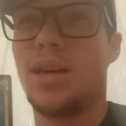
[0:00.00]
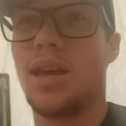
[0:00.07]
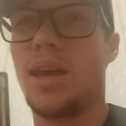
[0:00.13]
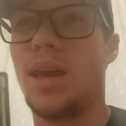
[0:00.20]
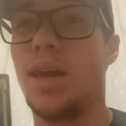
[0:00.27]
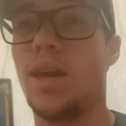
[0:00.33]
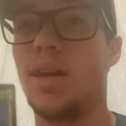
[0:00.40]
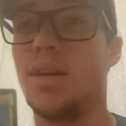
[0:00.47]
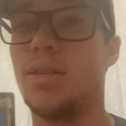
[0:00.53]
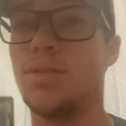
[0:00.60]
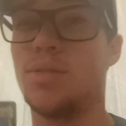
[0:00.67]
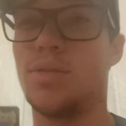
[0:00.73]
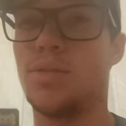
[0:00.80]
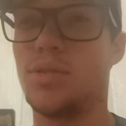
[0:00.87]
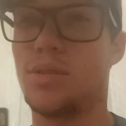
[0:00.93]

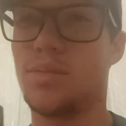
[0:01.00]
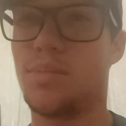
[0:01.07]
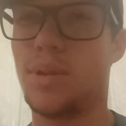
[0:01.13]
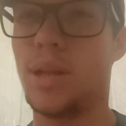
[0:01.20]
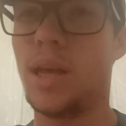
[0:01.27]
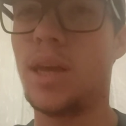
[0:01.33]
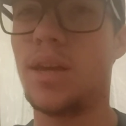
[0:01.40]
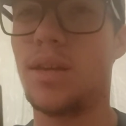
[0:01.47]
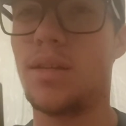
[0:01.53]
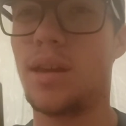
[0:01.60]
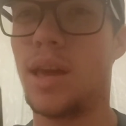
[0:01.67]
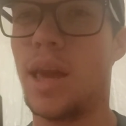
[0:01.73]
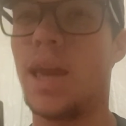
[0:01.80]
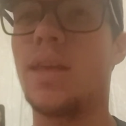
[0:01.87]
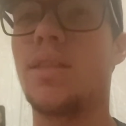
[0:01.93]
And just playing
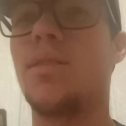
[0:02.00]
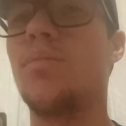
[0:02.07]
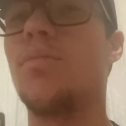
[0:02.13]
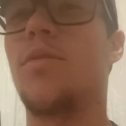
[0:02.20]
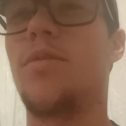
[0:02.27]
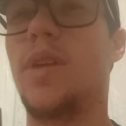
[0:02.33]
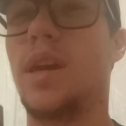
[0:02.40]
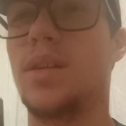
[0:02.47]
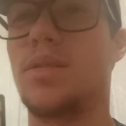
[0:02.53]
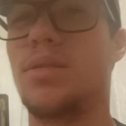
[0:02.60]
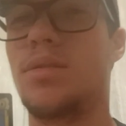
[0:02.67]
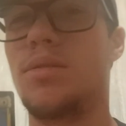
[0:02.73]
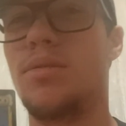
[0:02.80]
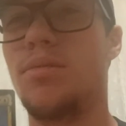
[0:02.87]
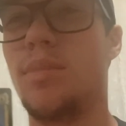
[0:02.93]
Anthem
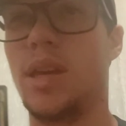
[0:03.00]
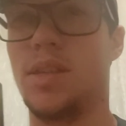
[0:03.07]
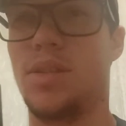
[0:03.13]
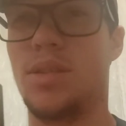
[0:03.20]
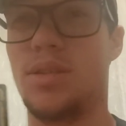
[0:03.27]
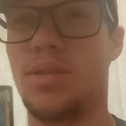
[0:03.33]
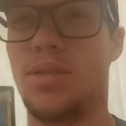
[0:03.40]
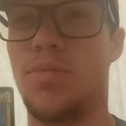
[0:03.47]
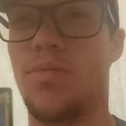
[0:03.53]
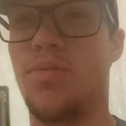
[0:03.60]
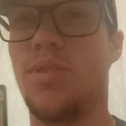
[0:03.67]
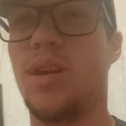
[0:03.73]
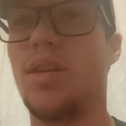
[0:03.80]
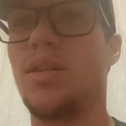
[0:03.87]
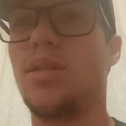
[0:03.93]
effects makes this a
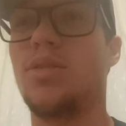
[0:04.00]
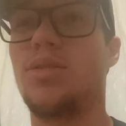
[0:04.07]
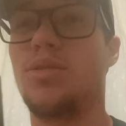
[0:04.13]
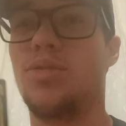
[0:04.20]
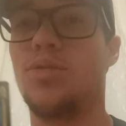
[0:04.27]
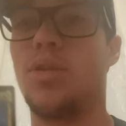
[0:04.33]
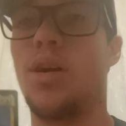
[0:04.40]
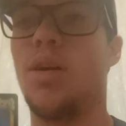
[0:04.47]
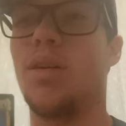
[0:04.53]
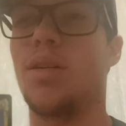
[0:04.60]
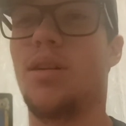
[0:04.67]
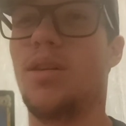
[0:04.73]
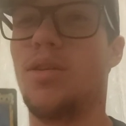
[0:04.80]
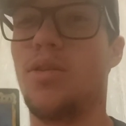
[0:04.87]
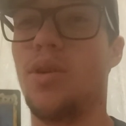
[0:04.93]
very
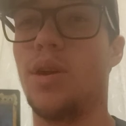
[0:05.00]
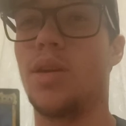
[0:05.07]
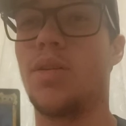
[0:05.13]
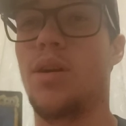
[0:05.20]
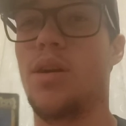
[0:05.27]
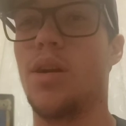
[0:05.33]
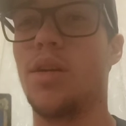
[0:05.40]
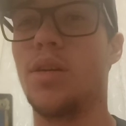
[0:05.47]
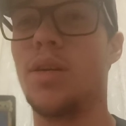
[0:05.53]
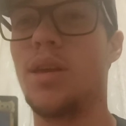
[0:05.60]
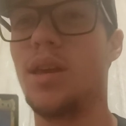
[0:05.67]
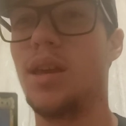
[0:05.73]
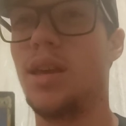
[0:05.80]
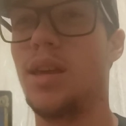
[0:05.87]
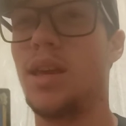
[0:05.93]
strong, annoying card.
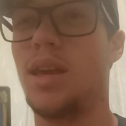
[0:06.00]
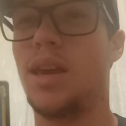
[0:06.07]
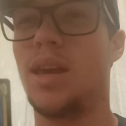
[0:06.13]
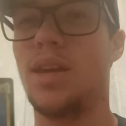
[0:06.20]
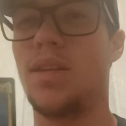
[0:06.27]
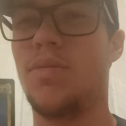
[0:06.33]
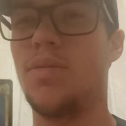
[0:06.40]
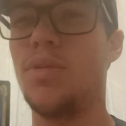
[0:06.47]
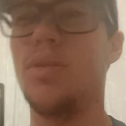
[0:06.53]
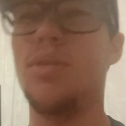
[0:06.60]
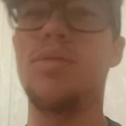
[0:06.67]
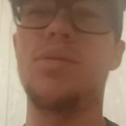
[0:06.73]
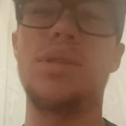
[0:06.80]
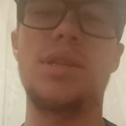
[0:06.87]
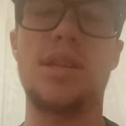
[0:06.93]
And if you're
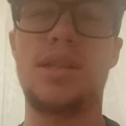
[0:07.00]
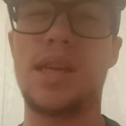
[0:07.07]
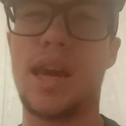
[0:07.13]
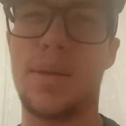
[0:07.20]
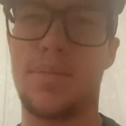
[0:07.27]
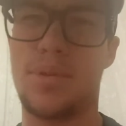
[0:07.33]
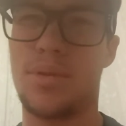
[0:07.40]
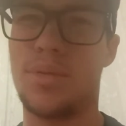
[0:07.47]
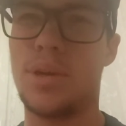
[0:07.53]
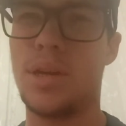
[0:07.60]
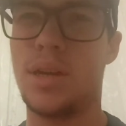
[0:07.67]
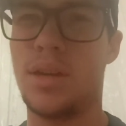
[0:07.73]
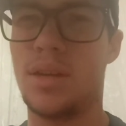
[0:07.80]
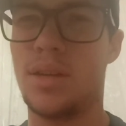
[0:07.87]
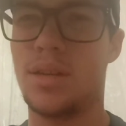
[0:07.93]
using the tap
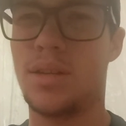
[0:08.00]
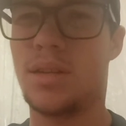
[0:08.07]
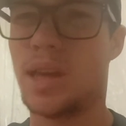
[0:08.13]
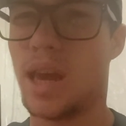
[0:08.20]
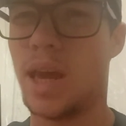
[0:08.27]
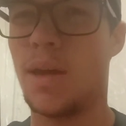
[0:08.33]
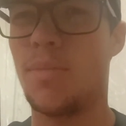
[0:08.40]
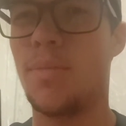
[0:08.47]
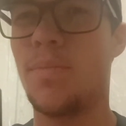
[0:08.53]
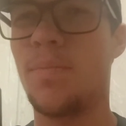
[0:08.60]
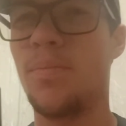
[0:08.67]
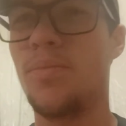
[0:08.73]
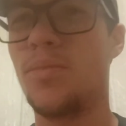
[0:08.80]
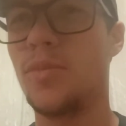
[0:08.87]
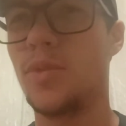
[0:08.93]
3, tap,
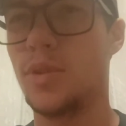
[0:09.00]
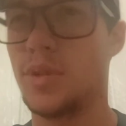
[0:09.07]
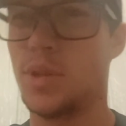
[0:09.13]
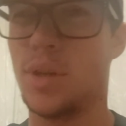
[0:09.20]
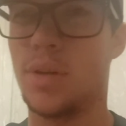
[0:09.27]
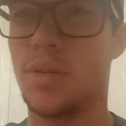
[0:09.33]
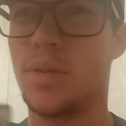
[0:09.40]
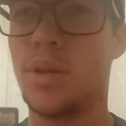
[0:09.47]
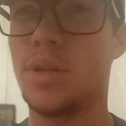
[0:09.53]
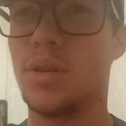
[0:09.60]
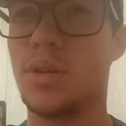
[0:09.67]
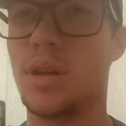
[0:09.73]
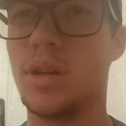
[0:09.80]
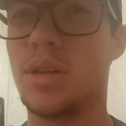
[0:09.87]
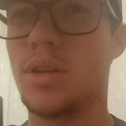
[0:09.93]
return creature
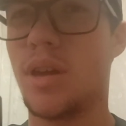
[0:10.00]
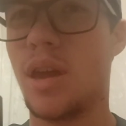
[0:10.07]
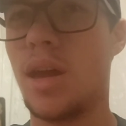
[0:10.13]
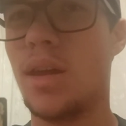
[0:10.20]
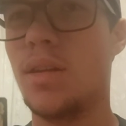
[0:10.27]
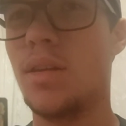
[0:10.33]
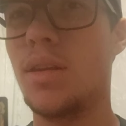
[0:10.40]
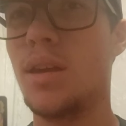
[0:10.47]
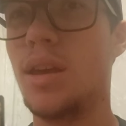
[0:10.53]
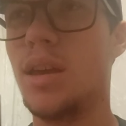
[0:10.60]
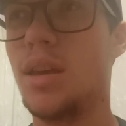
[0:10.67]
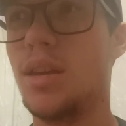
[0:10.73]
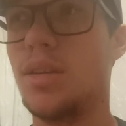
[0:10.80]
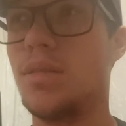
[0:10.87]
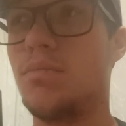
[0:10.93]
card to your hand,
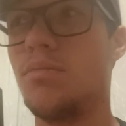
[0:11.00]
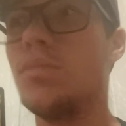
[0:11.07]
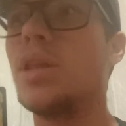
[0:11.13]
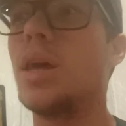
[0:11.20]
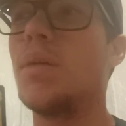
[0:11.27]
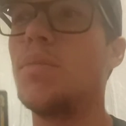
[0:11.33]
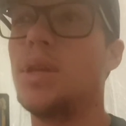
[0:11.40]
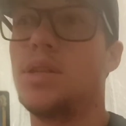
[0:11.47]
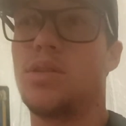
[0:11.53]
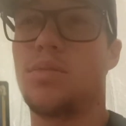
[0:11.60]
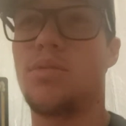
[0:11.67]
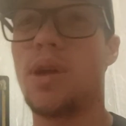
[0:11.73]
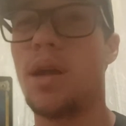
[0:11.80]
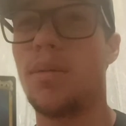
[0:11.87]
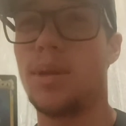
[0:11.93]
that means you're
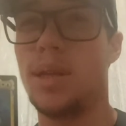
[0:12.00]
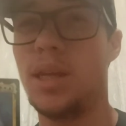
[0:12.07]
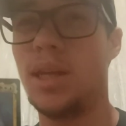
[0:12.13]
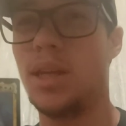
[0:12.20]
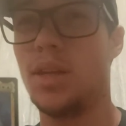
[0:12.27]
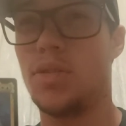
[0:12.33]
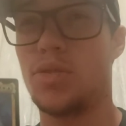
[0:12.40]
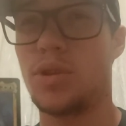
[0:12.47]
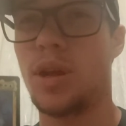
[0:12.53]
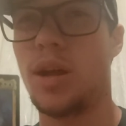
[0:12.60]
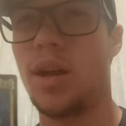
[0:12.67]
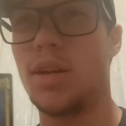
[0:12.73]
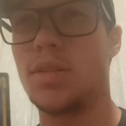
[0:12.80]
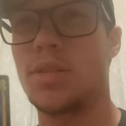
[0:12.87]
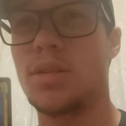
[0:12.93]
probably needing
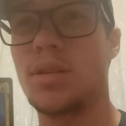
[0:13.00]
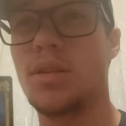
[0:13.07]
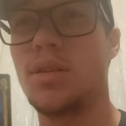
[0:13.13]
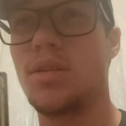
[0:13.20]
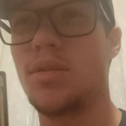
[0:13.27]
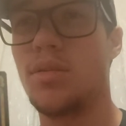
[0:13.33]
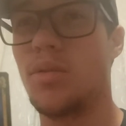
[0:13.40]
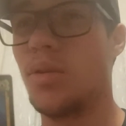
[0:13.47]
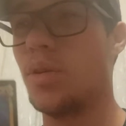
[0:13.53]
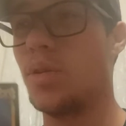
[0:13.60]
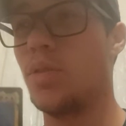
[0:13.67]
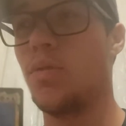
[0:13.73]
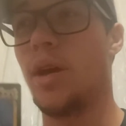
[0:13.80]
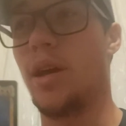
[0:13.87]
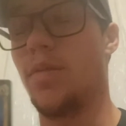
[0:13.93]
draws, or
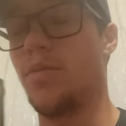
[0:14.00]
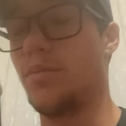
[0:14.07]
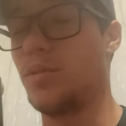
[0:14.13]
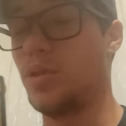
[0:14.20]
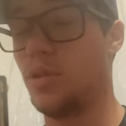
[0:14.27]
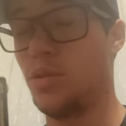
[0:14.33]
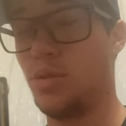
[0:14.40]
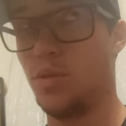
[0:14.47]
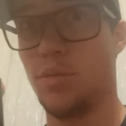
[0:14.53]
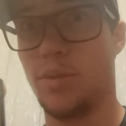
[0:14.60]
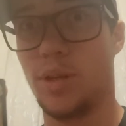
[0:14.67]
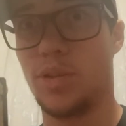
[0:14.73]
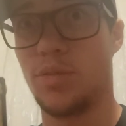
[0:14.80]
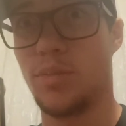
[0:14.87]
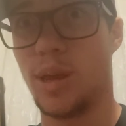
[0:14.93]
you have too
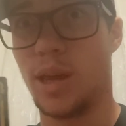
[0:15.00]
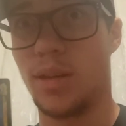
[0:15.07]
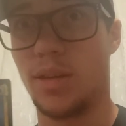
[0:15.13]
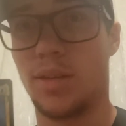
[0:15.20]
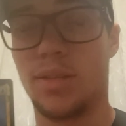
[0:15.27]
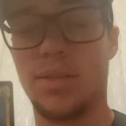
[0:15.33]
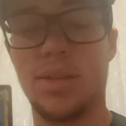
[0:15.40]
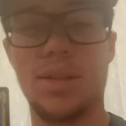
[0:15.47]
much mana.